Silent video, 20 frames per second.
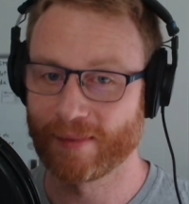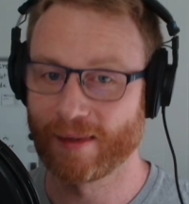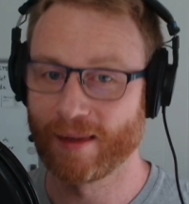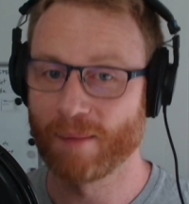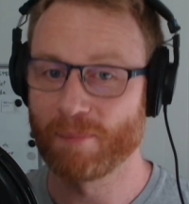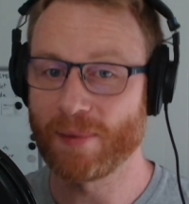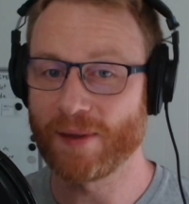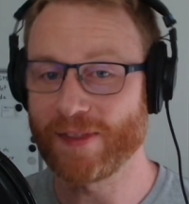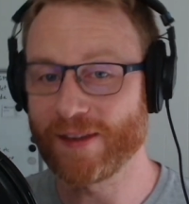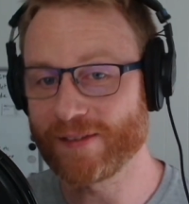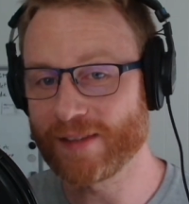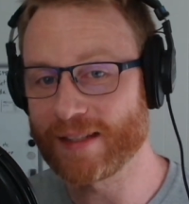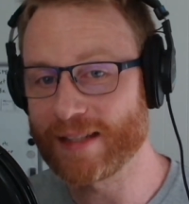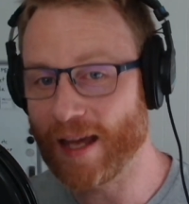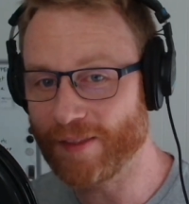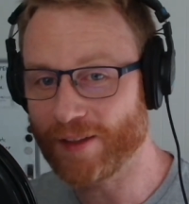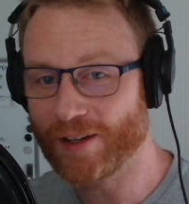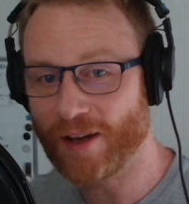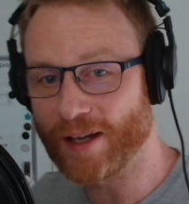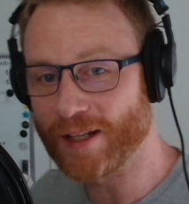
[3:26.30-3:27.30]
But there's
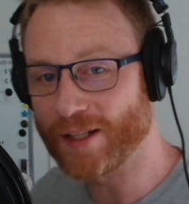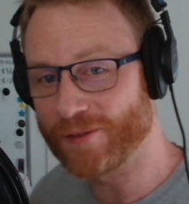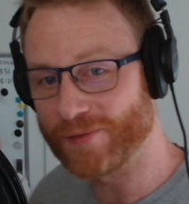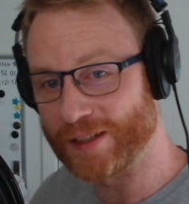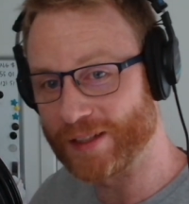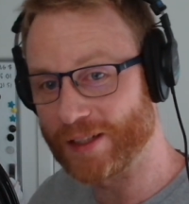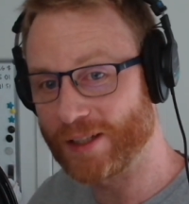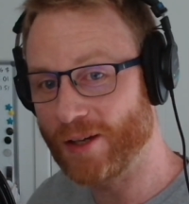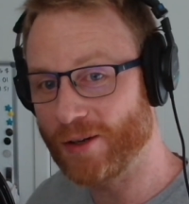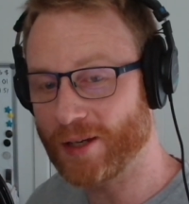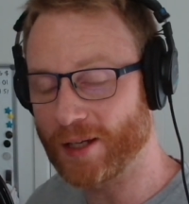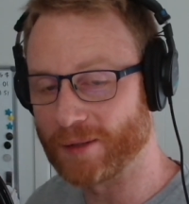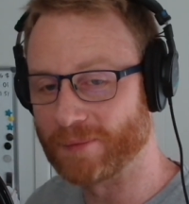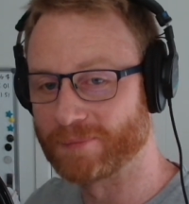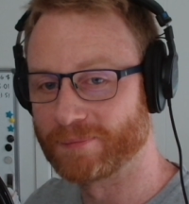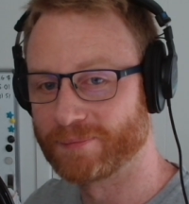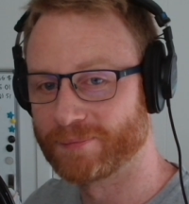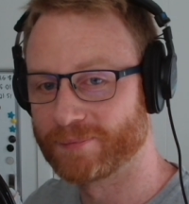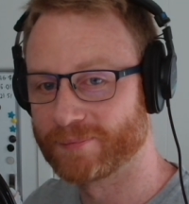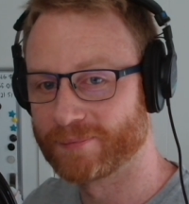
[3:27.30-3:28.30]
another kind of vendor lock-in.
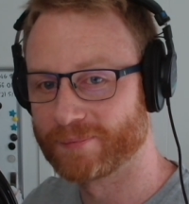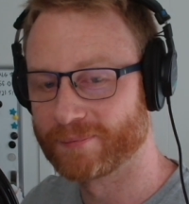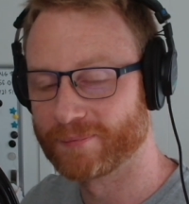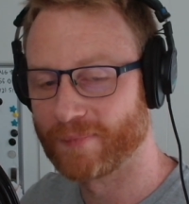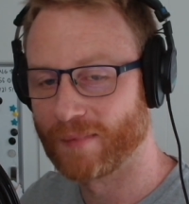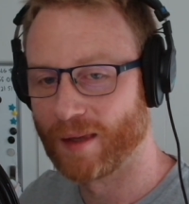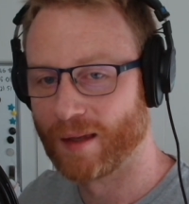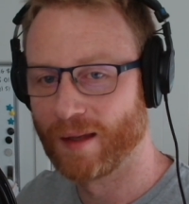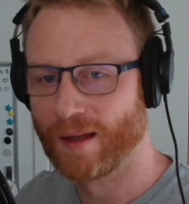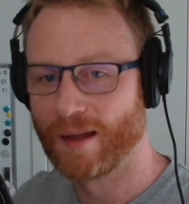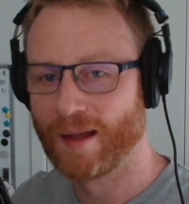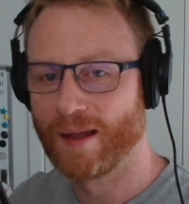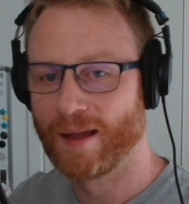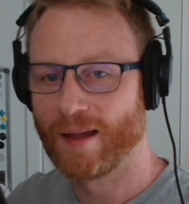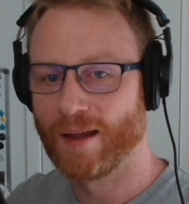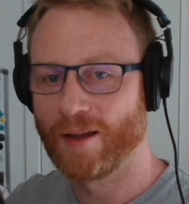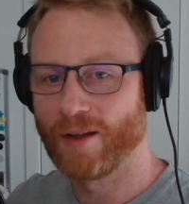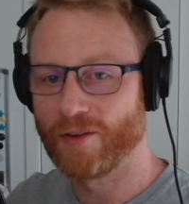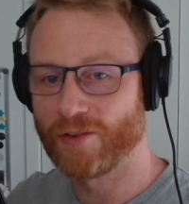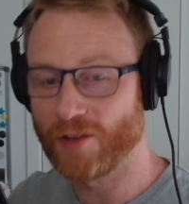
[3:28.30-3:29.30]

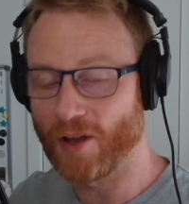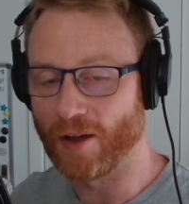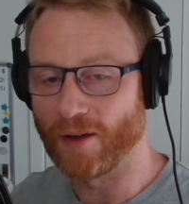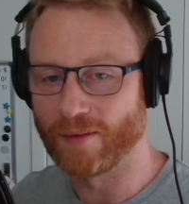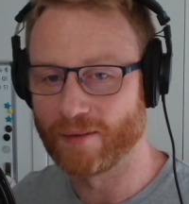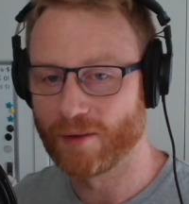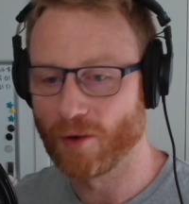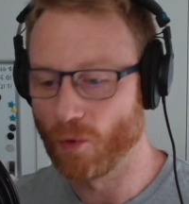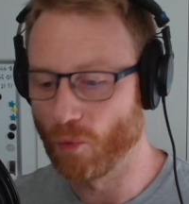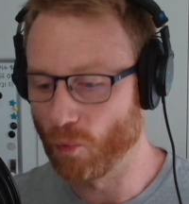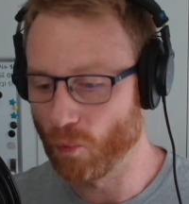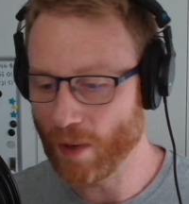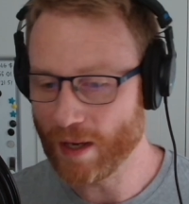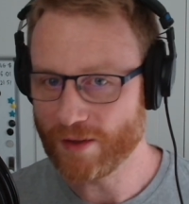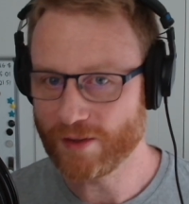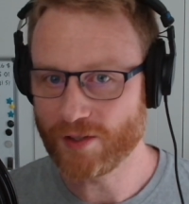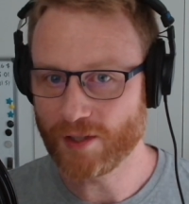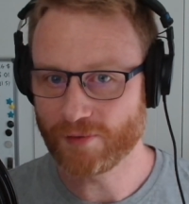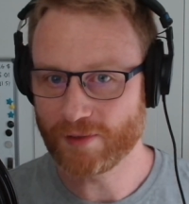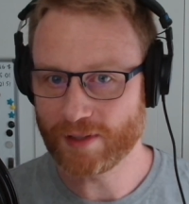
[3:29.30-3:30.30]
So
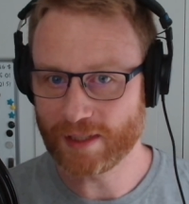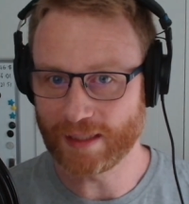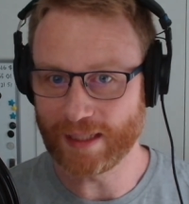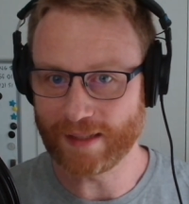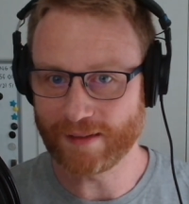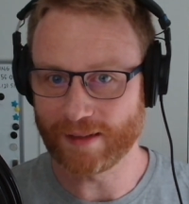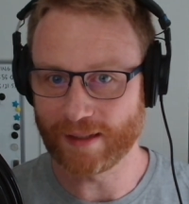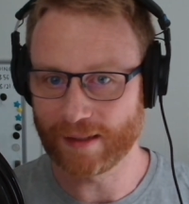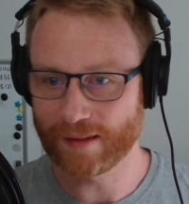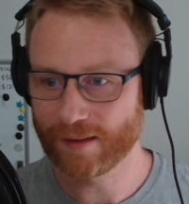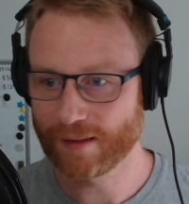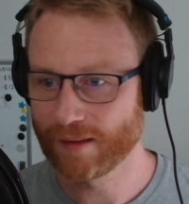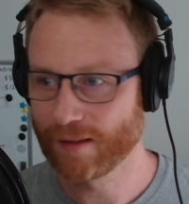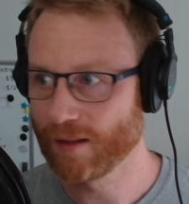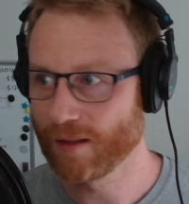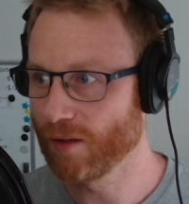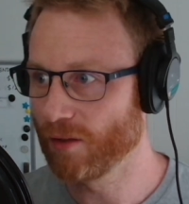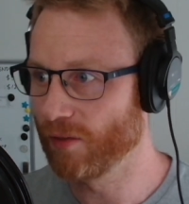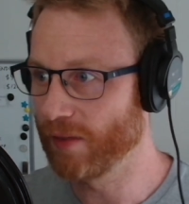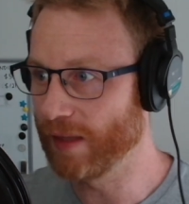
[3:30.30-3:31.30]
once you've collected it,
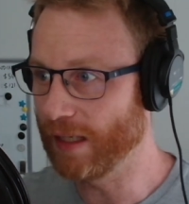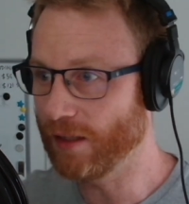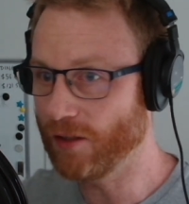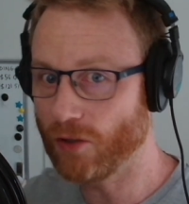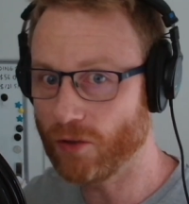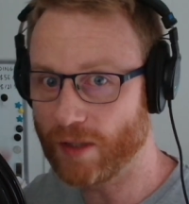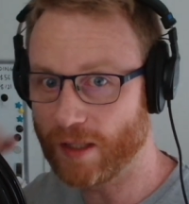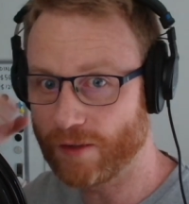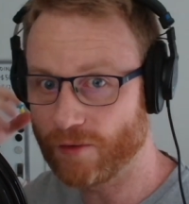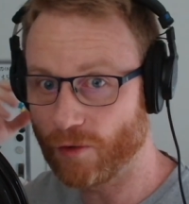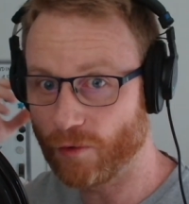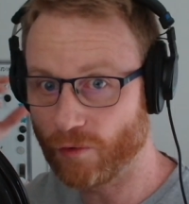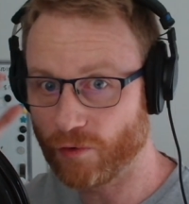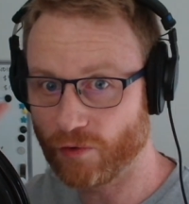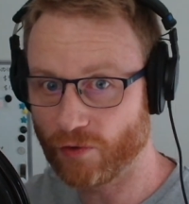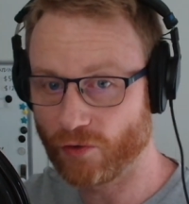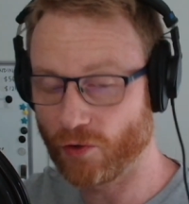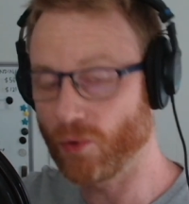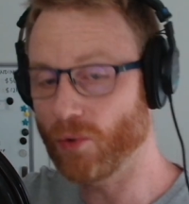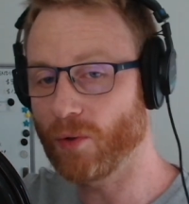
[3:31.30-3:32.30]
then you need to
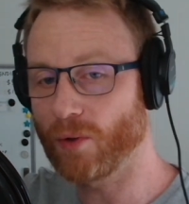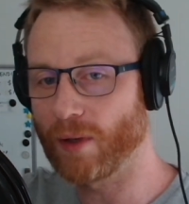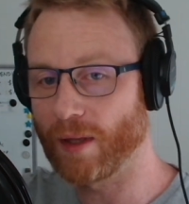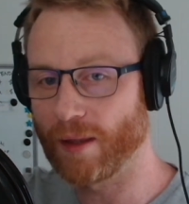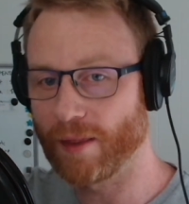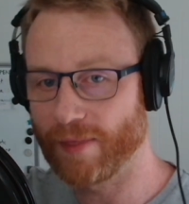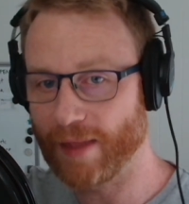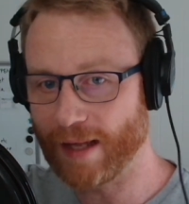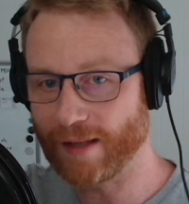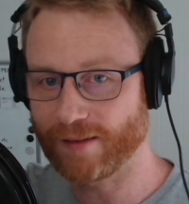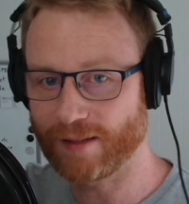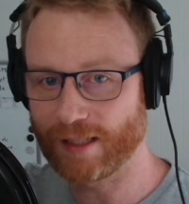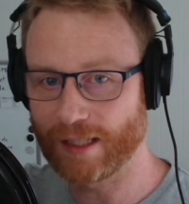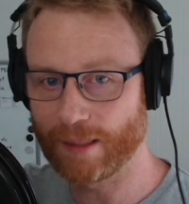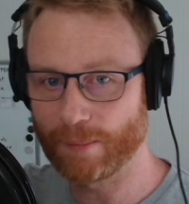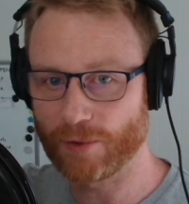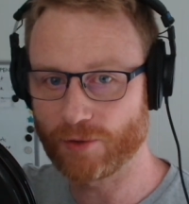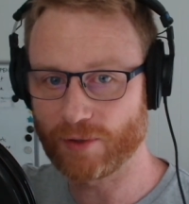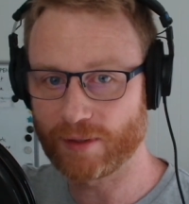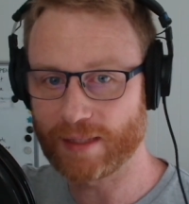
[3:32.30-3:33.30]
store that
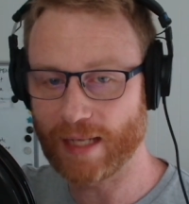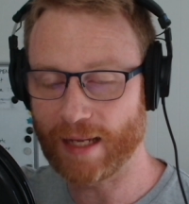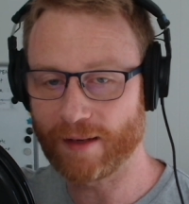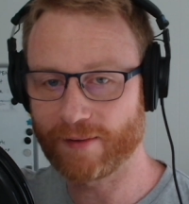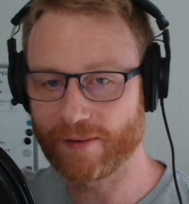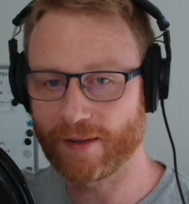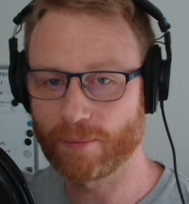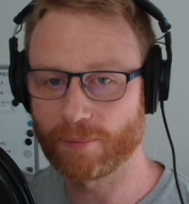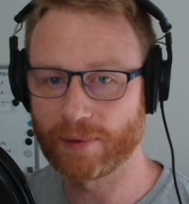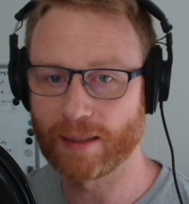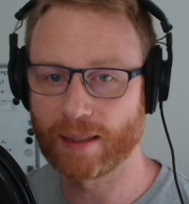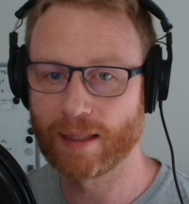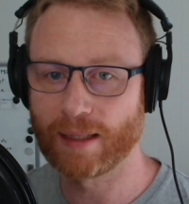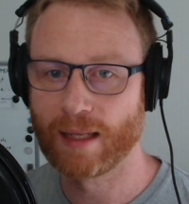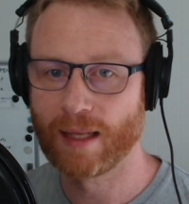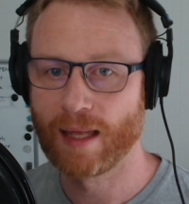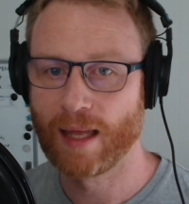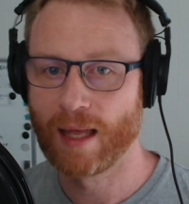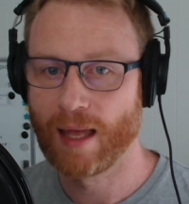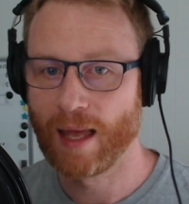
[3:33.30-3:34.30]
telemetry data somewhere.
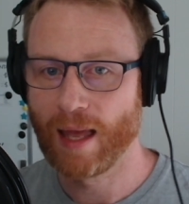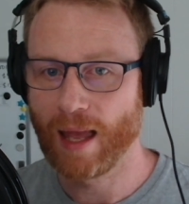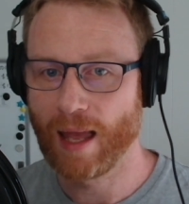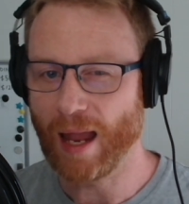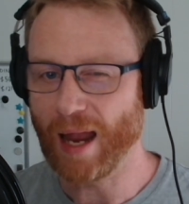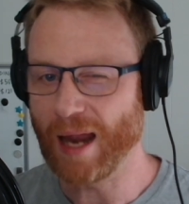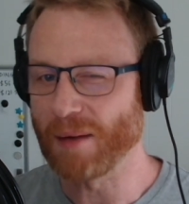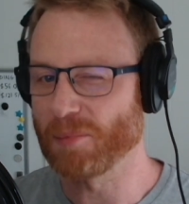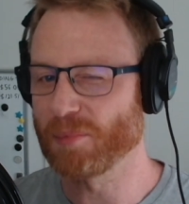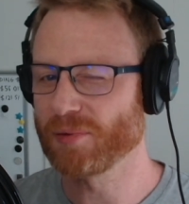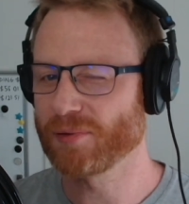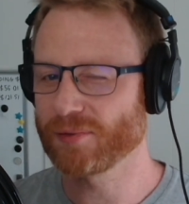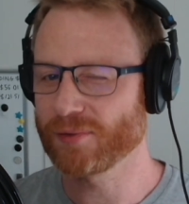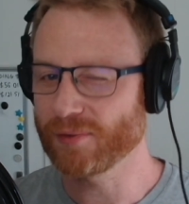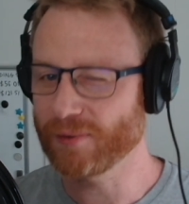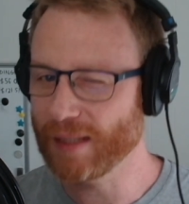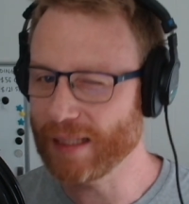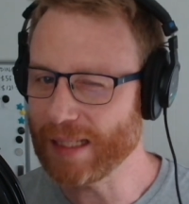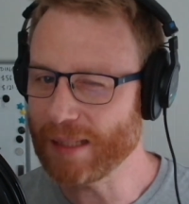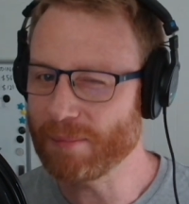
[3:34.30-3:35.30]
And
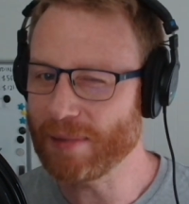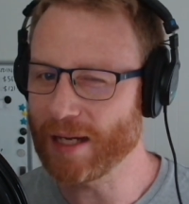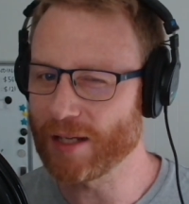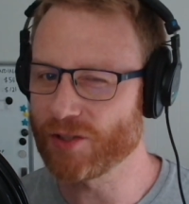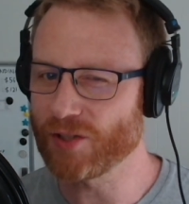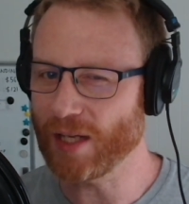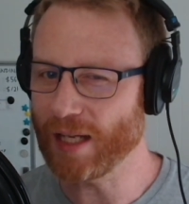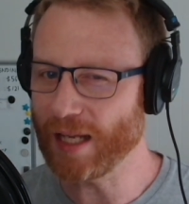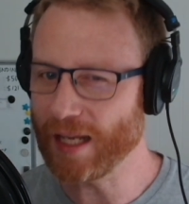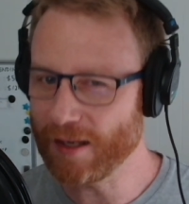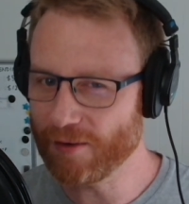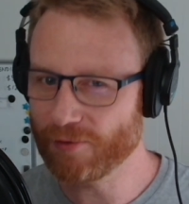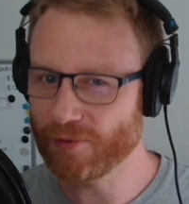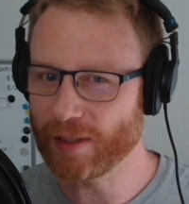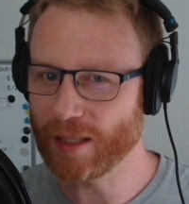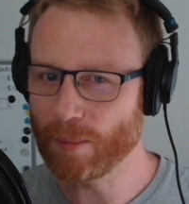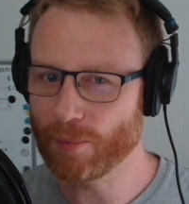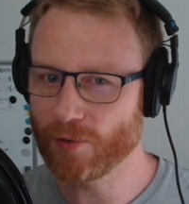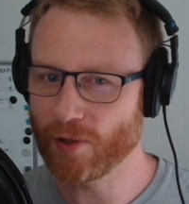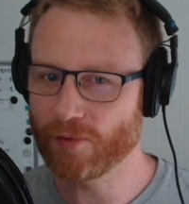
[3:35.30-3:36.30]
pretty much every
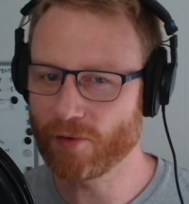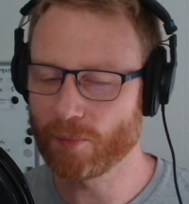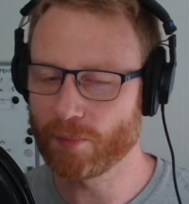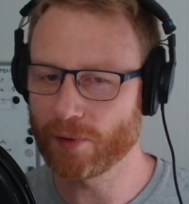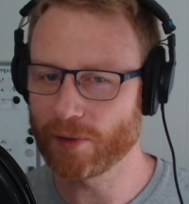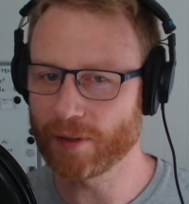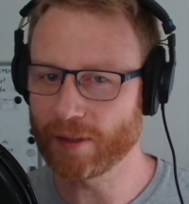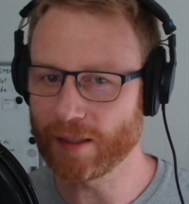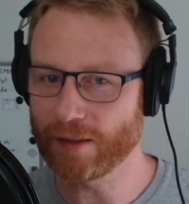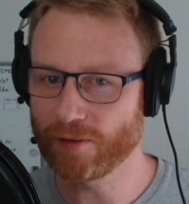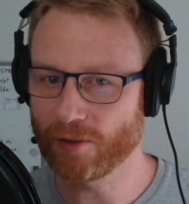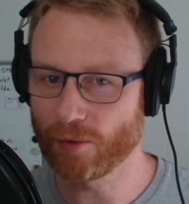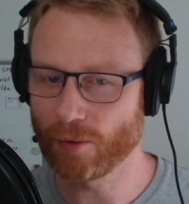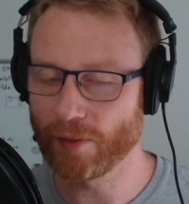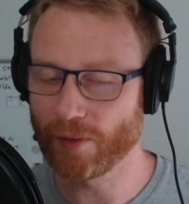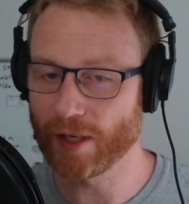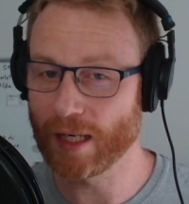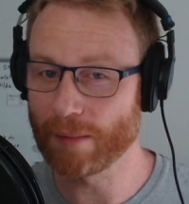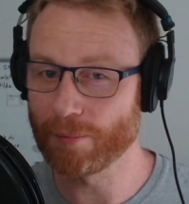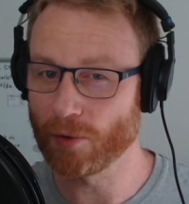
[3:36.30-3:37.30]
observability tool
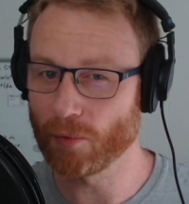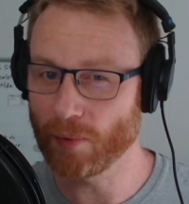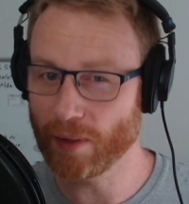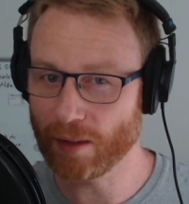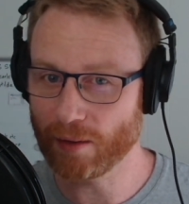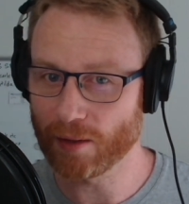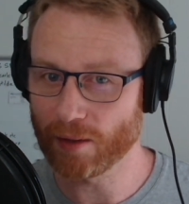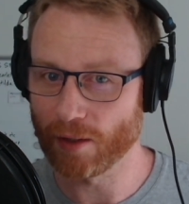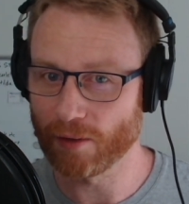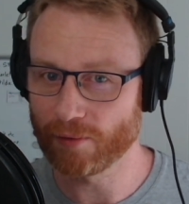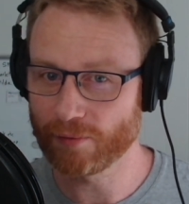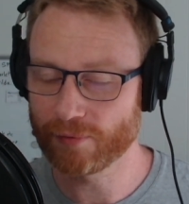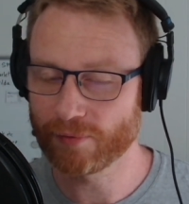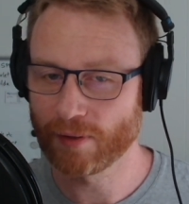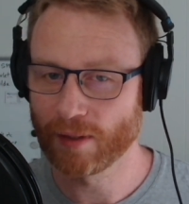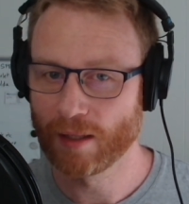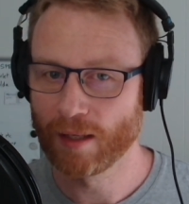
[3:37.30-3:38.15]
that I'm aware of